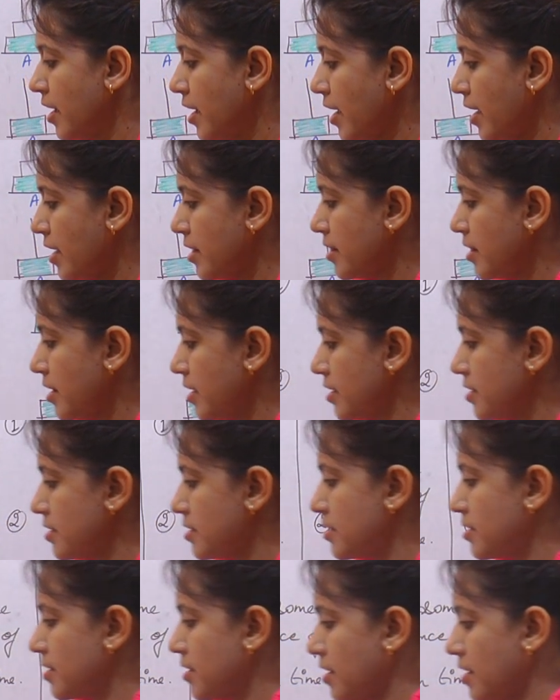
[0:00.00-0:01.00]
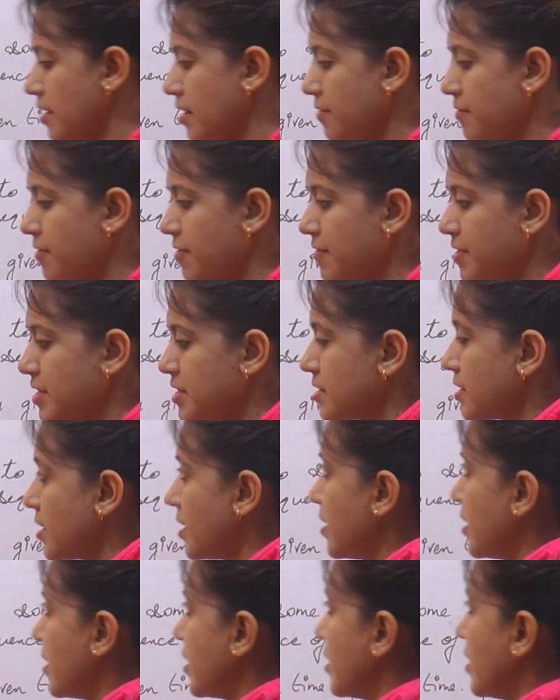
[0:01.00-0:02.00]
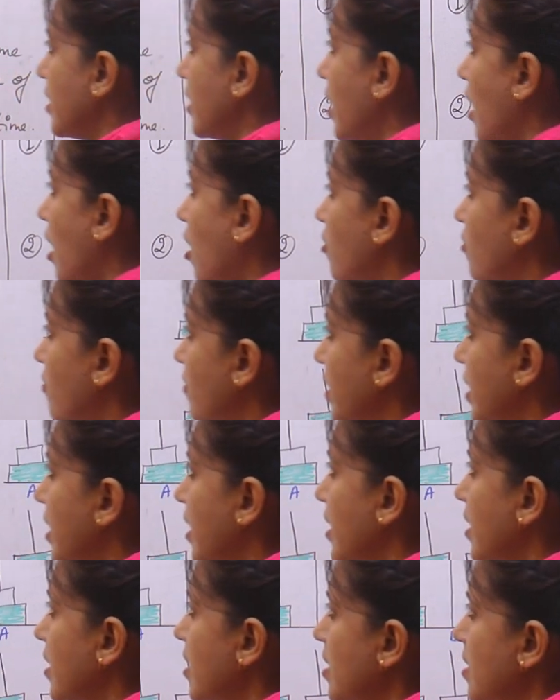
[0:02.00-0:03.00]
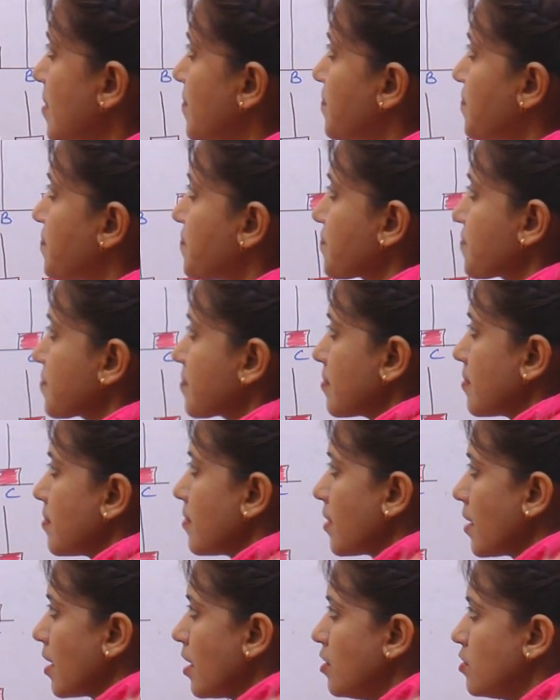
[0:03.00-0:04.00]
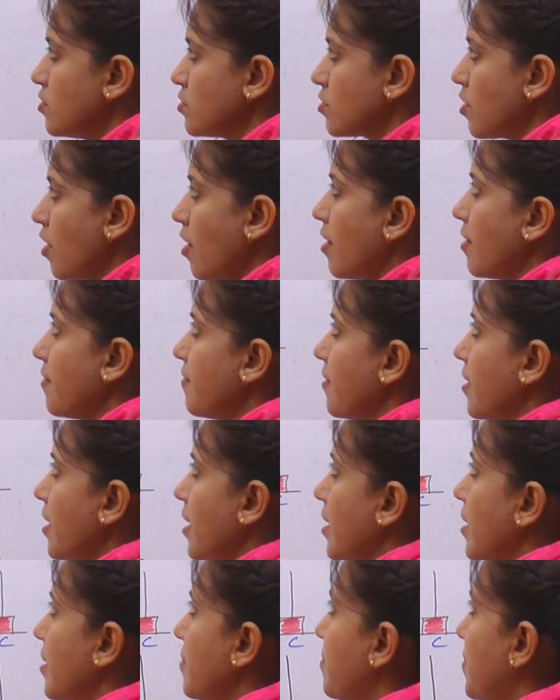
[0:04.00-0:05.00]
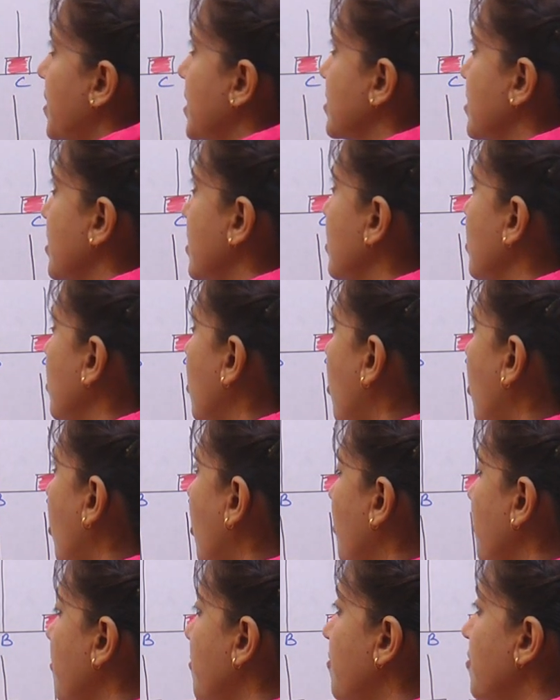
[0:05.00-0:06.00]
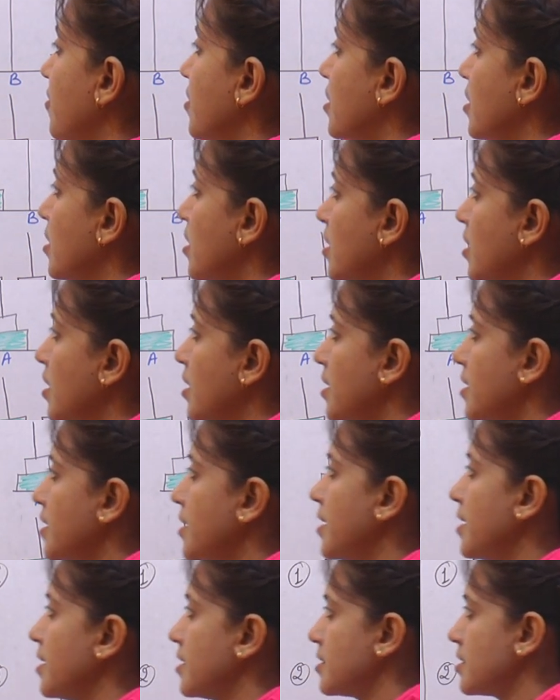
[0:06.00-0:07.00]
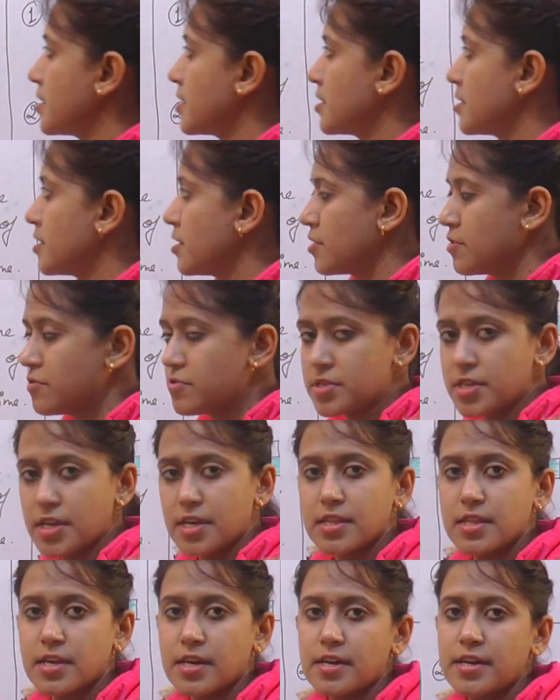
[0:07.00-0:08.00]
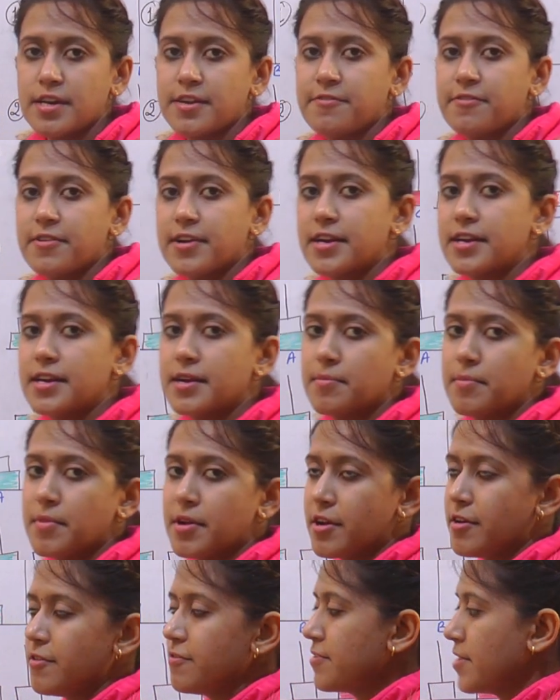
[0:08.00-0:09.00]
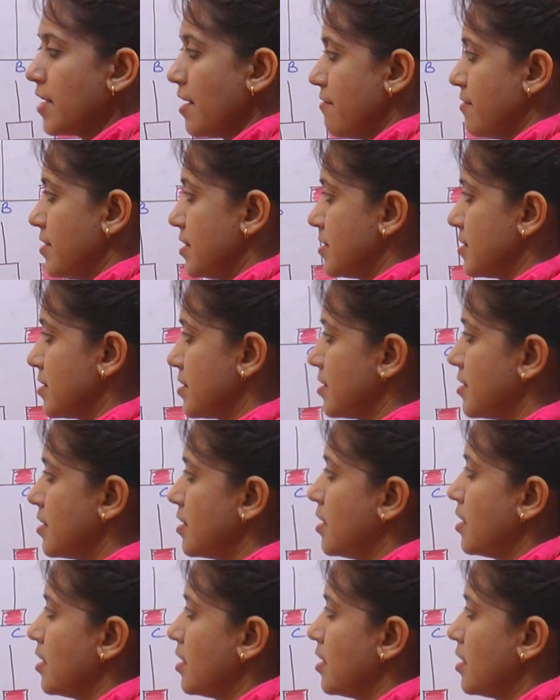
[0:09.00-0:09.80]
In this we will study how we can solve a puzzle of disks using the different number of towers.